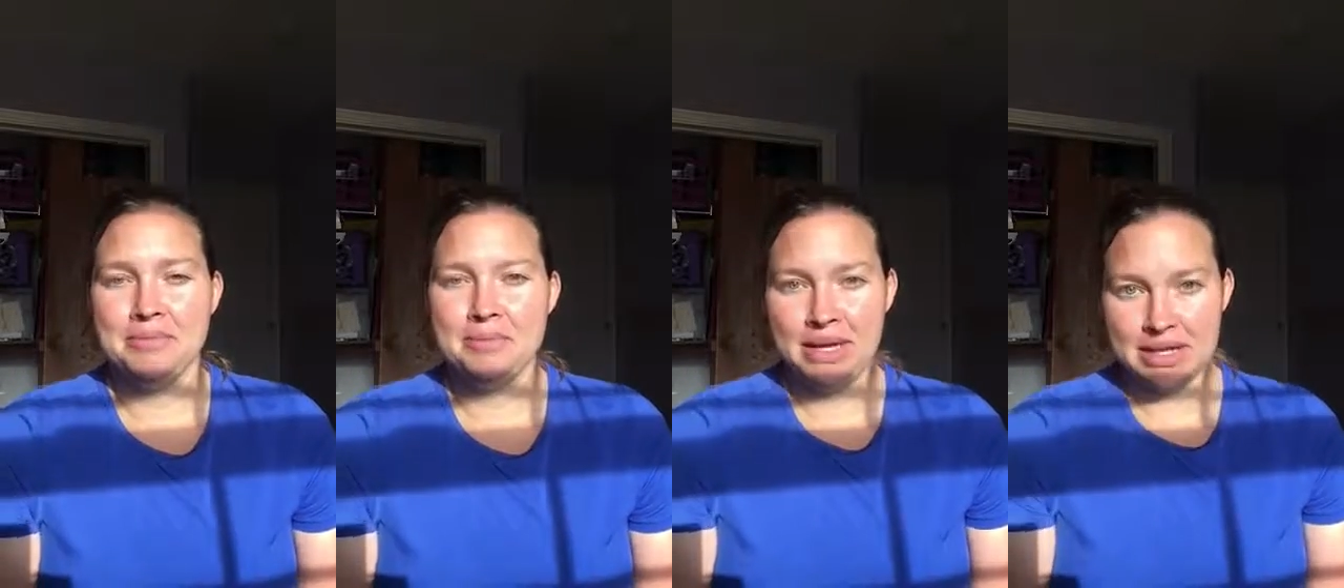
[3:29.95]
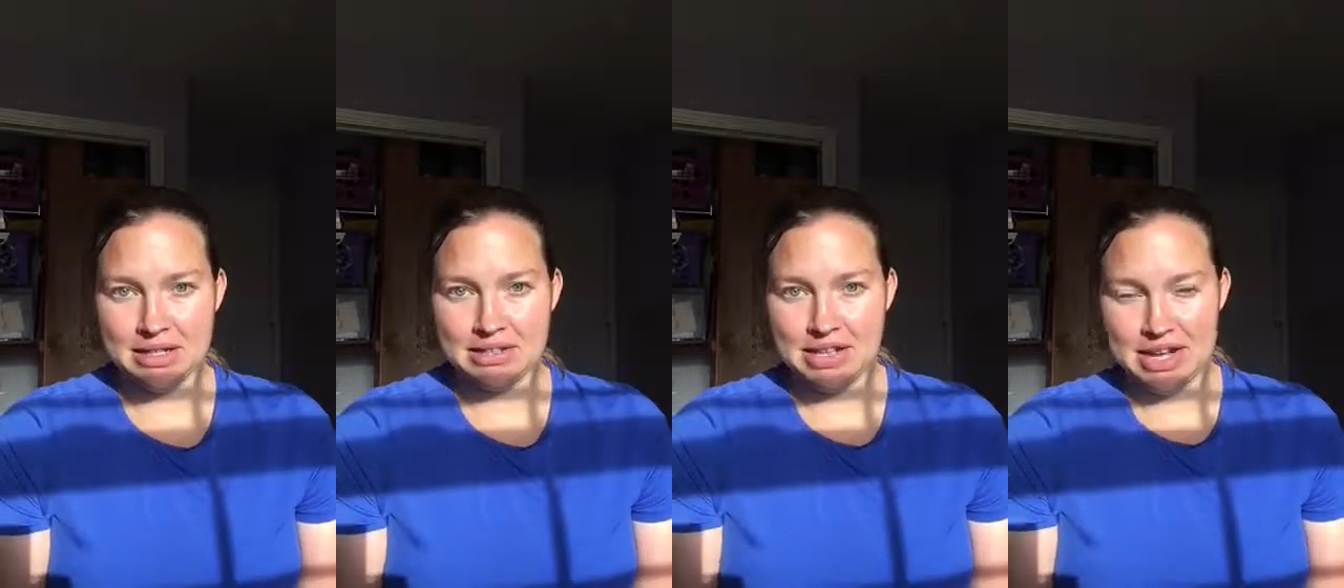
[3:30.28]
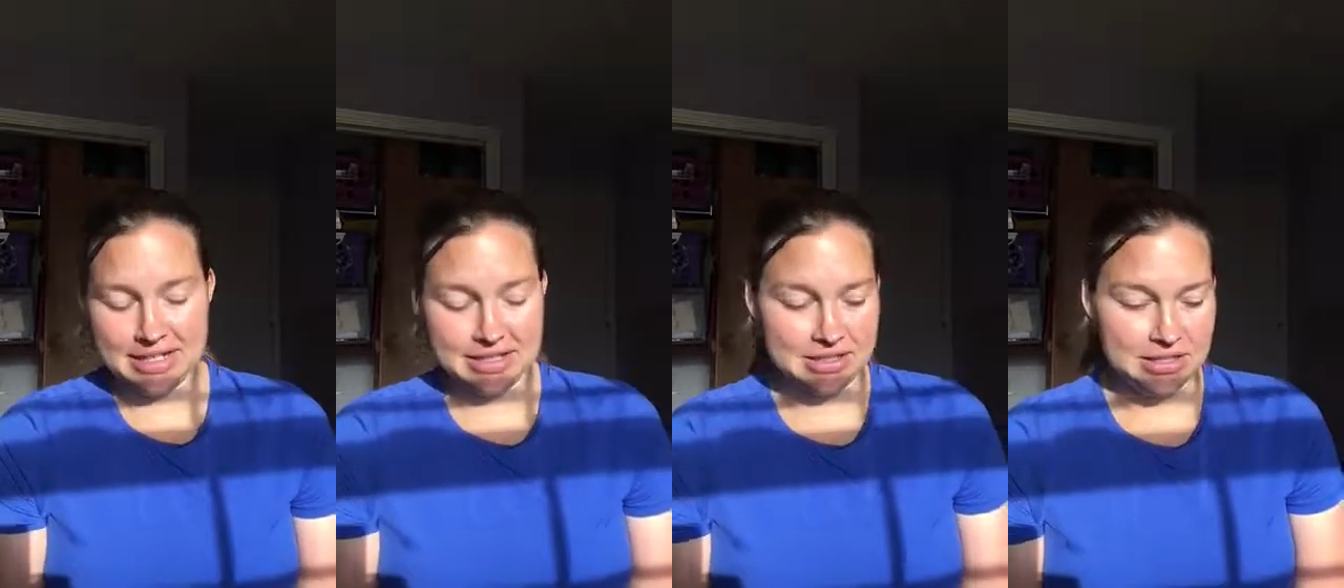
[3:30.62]
make it a
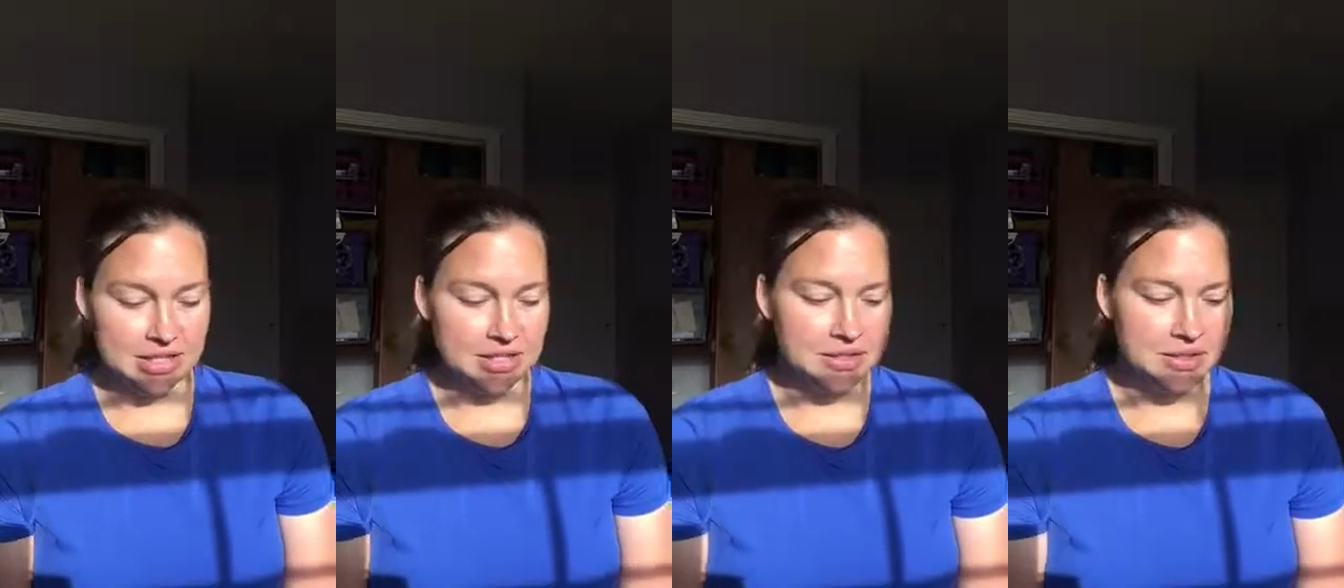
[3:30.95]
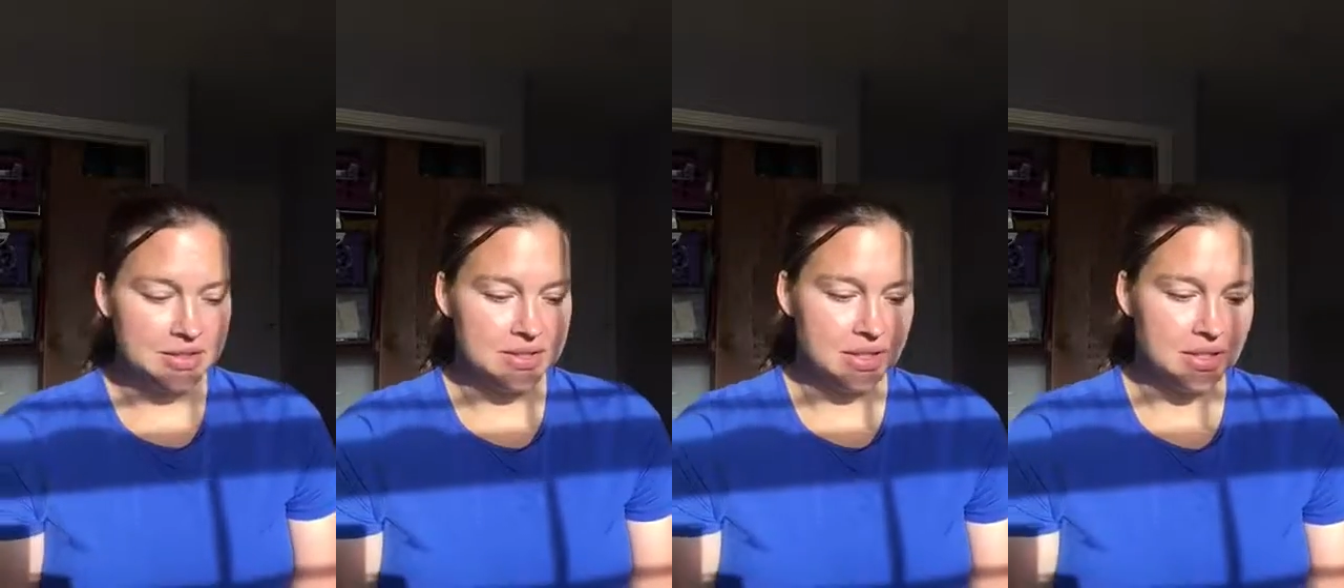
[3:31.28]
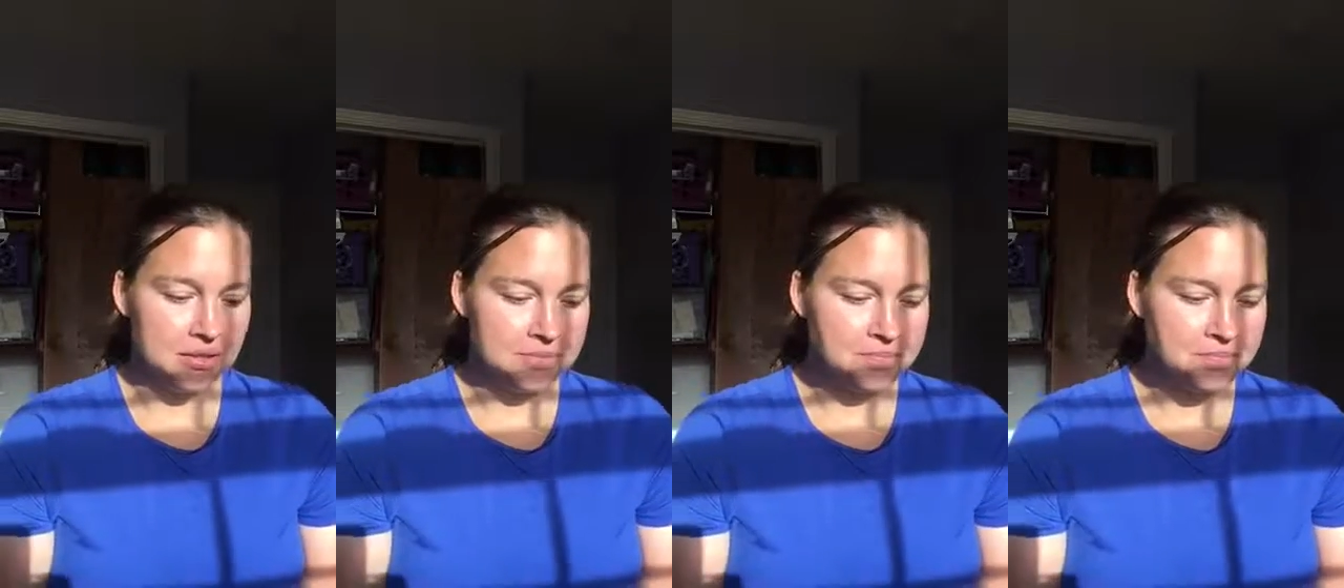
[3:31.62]
lot easier.
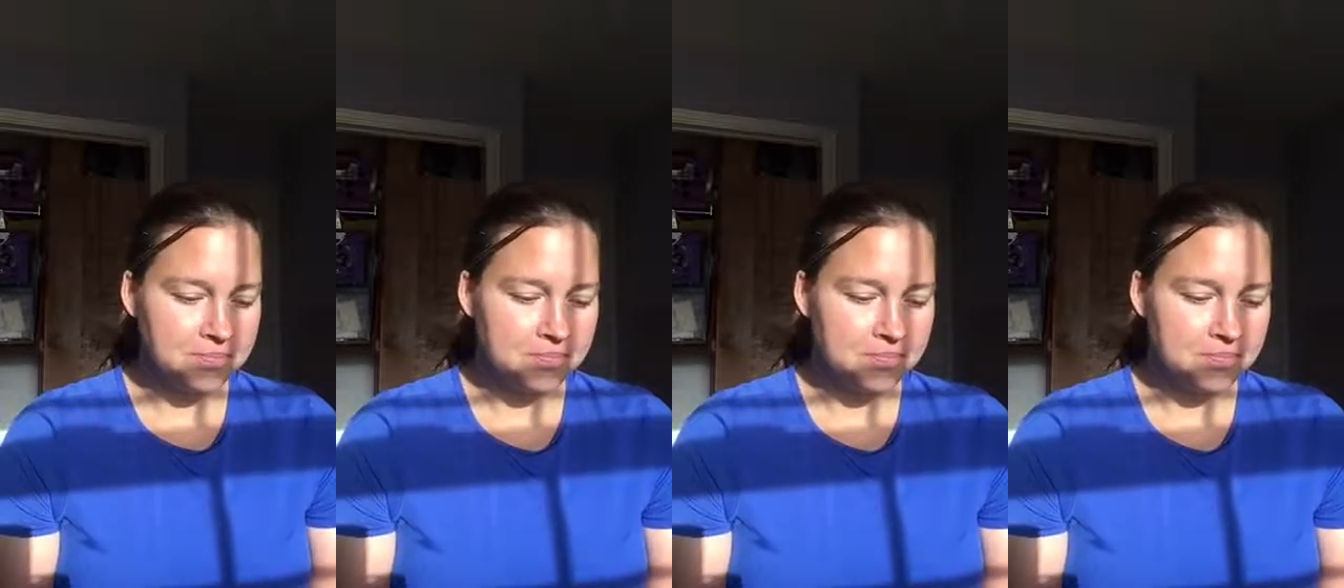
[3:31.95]
So,